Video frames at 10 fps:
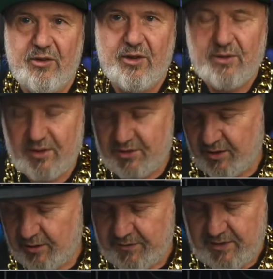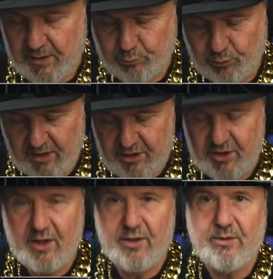So there's often a
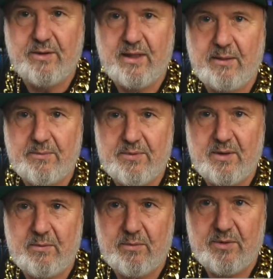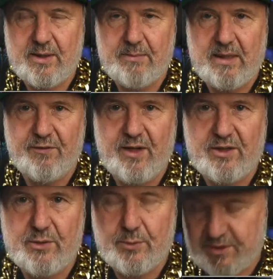ratio. Some
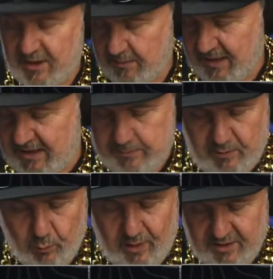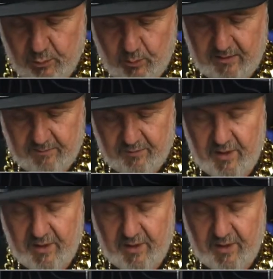manufacturers will say a maximum of 1 to 1.